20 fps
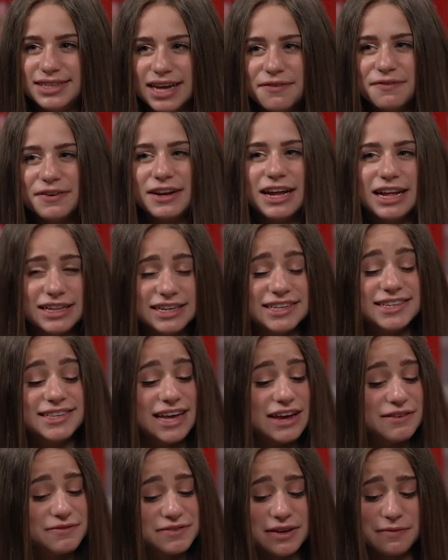definitely
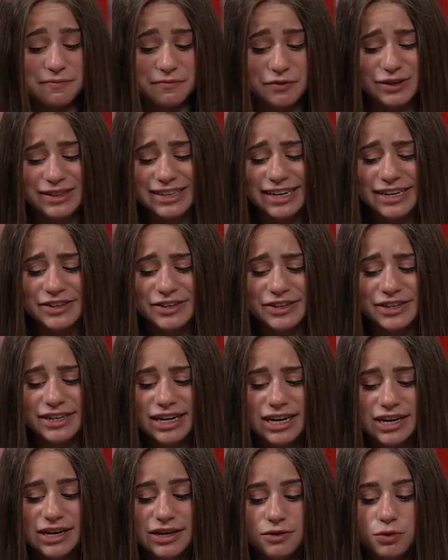save some for later,
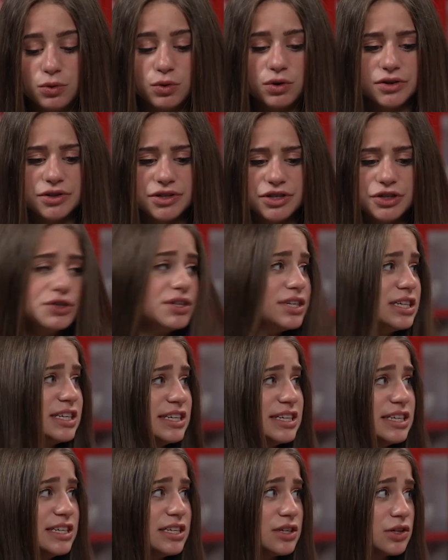or you're gonna
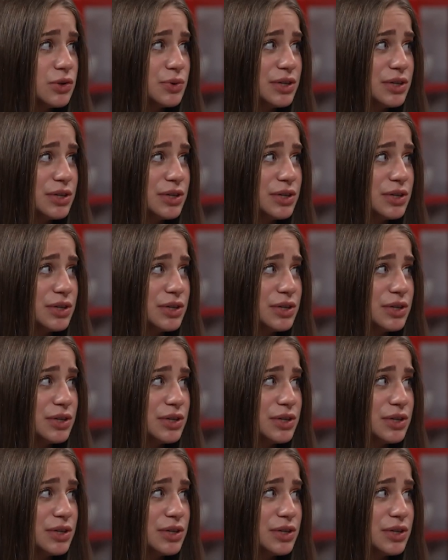need a